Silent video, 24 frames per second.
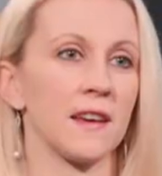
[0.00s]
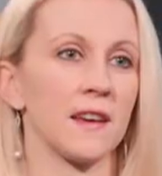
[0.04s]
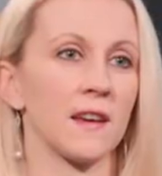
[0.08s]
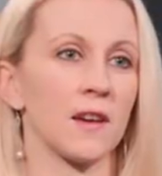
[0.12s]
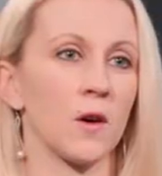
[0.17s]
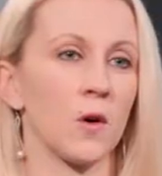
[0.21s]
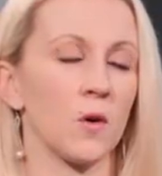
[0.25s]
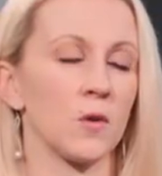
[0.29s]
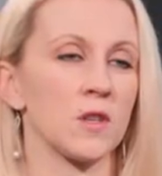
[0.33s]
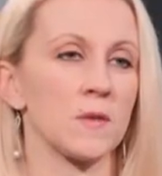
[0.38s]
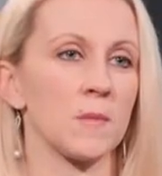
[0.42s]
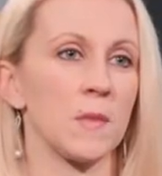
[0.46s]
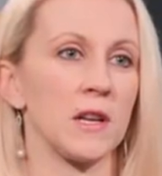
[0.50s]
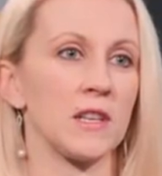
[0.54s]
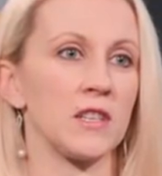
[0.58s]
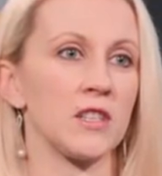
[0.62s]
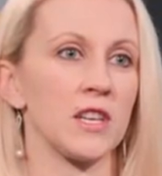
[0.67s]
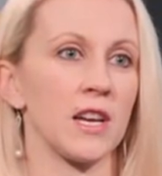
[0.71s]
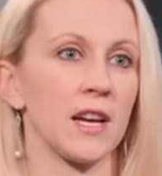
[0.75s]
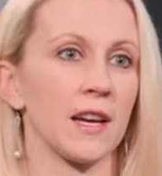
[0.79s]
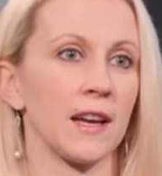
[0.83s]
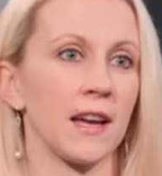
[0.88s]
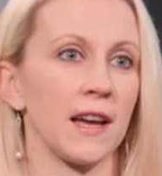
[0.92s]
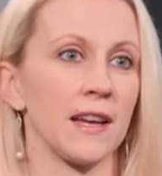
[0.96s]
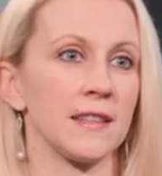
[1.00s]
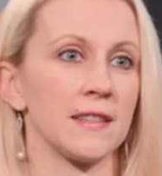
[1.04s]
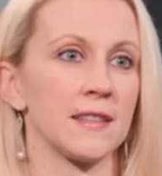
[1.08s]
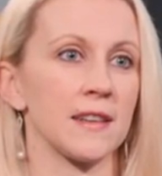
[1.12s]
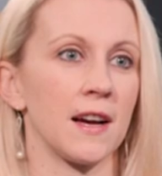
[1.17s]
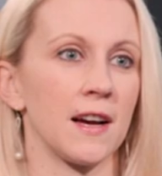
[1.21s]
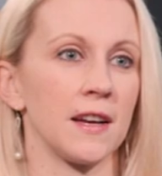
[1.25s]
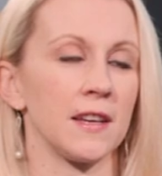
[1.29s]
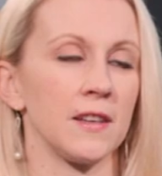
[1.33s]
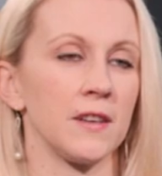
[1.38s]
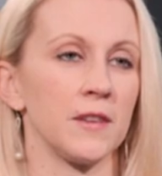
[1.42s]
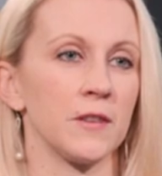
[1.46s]
that Coach Munchak had
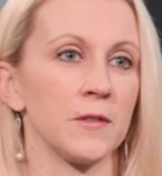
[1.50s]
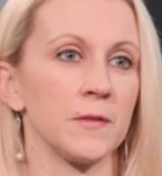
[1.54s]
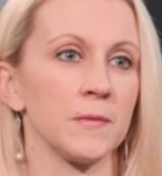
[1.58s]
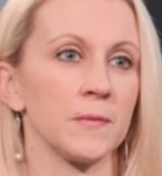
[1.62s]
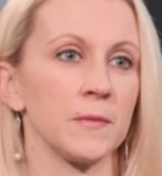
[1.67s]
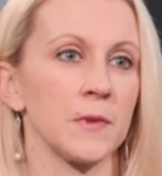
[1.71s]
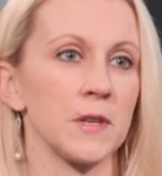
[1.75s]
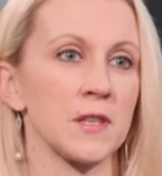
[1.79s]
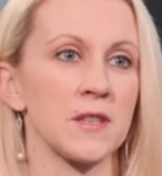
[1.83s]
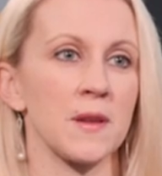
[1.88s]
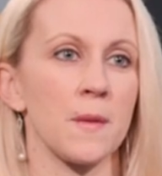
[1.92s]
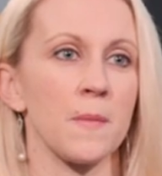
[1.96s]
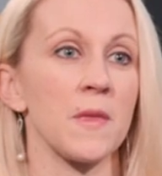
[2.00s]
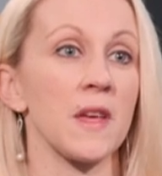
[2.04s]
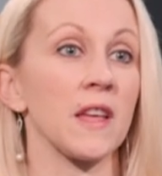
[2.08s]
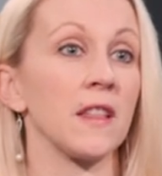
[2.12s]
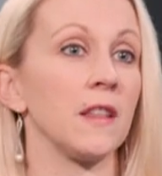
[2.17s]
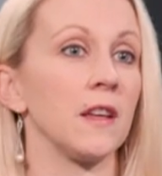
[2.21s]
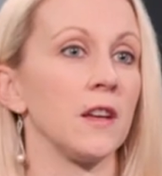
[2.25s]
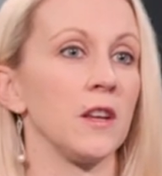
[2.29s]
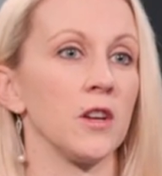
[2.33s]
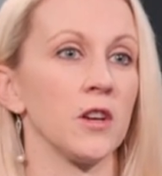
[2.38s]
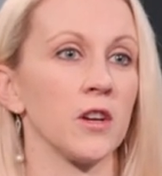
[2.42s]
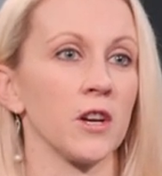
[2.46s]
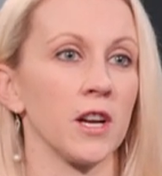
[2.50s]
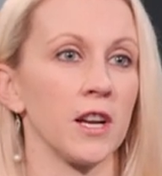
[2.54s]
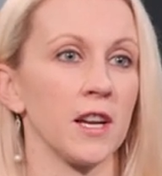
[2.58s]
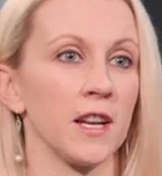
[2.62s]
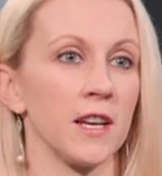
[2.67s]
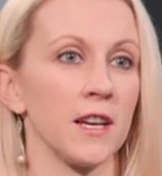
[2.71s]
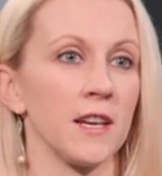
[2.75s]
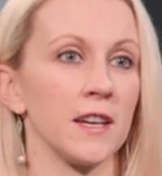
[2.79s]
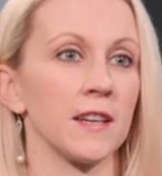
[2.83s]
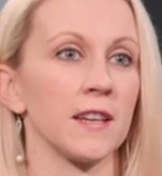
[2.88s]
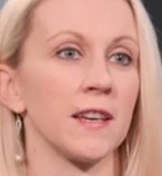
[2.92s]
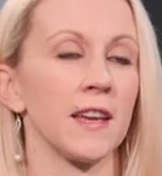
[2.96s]
taught you, or something that you're going
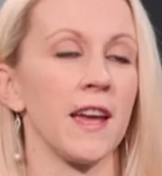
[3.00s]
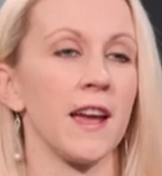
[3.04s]
to